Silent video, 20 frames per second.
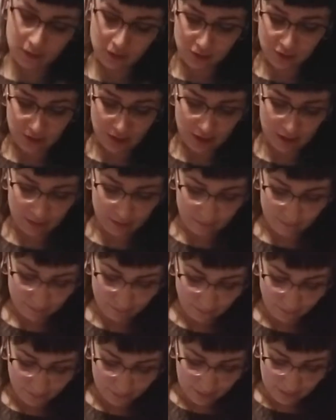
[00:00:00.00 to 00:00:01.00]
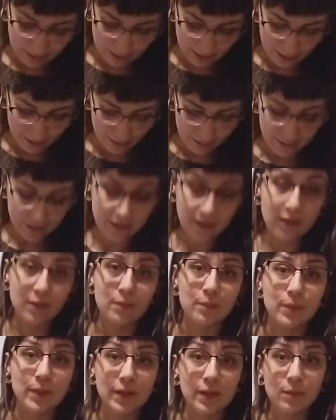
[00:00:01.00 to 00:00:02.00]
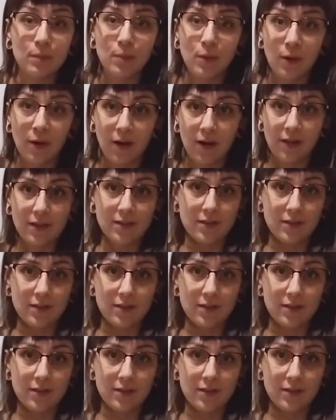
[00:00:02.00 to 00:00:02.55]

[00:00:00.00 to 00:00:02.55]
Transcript: shed, carrying a big pot,